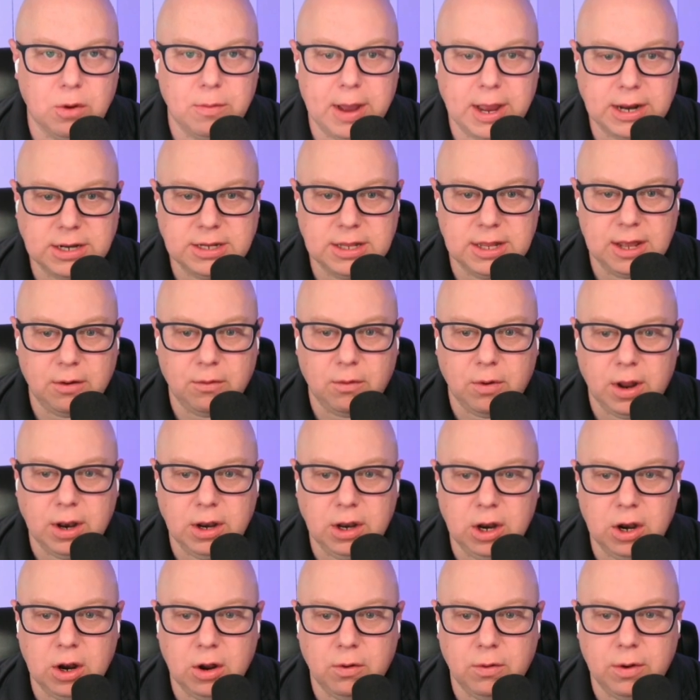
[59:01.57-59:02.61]
back to that one.
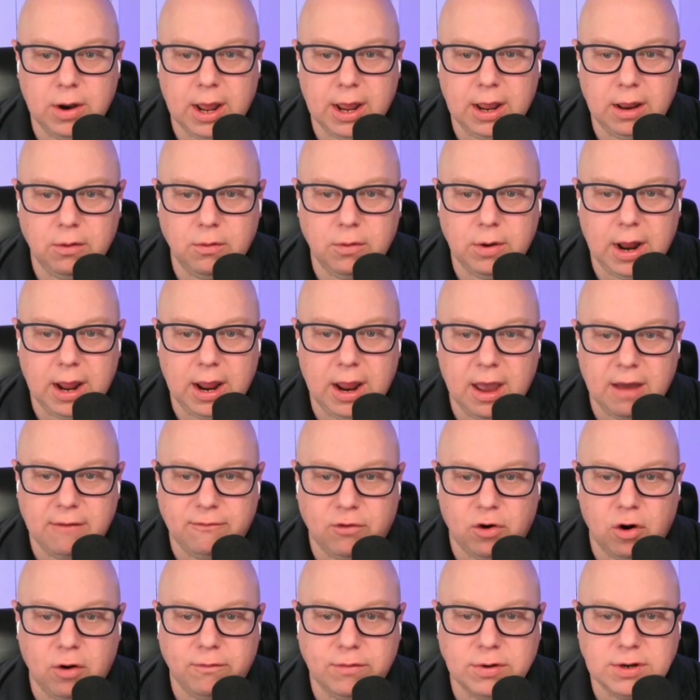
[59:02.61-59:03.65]
When I
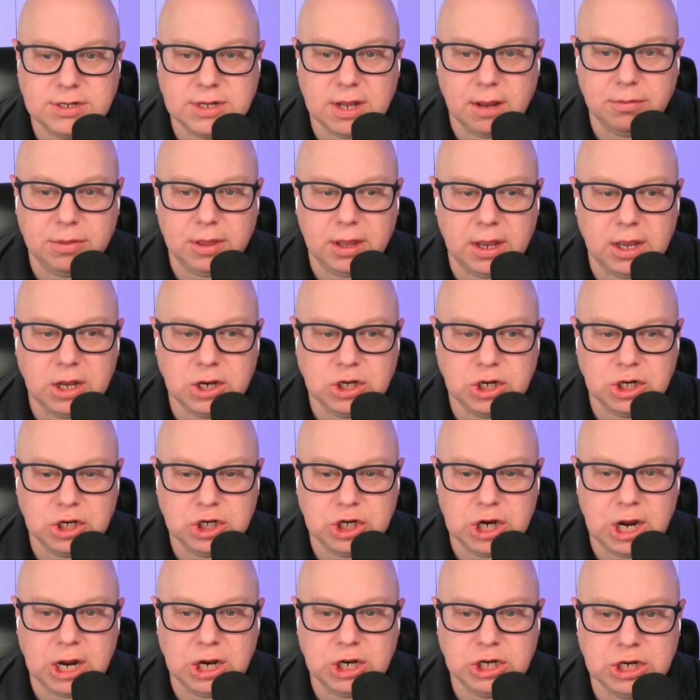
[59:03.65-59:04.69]
hover over something, it should
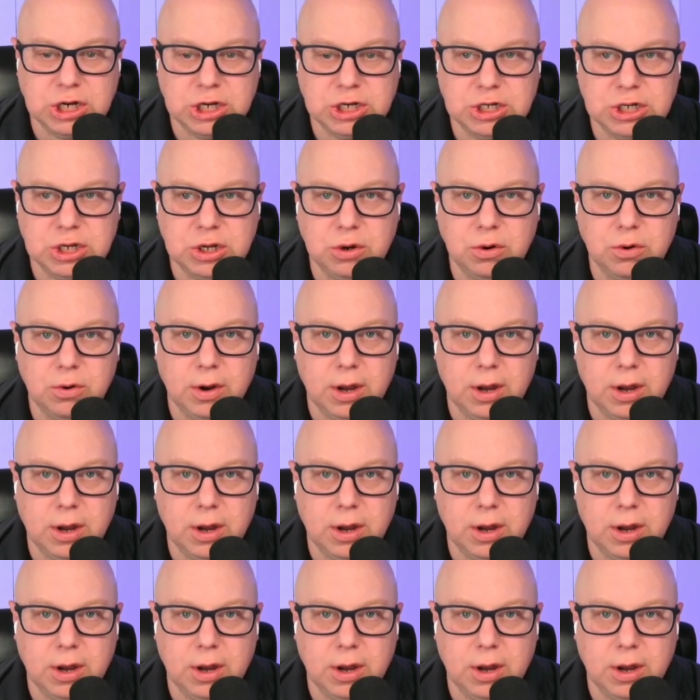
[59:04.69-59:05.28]
change into